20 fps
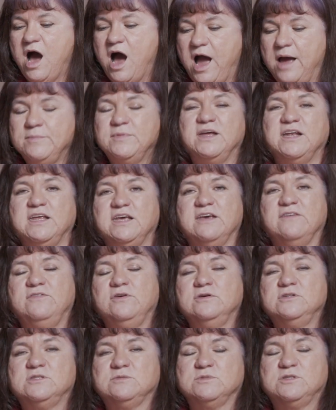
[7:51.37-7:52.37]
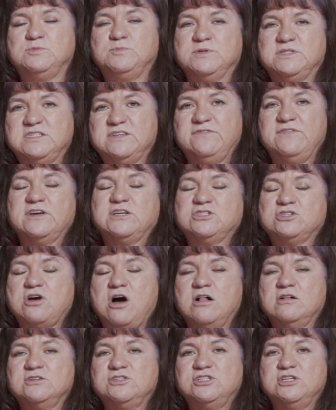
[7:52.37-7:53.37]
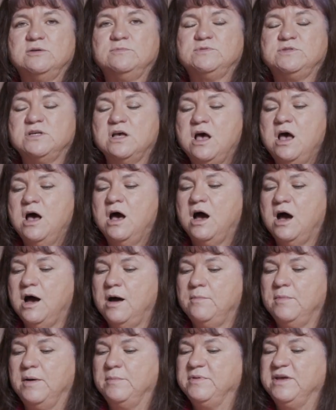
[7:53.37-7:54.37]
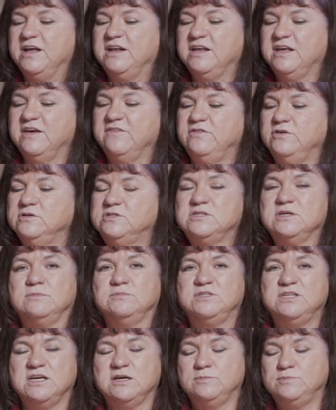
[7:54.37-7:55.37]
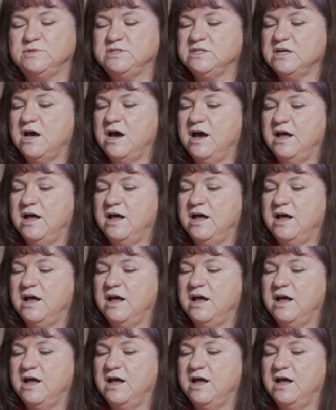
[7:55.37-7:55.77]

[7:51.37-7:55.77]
I'm going to give you some specific scholarships. I'm going to give you some tips.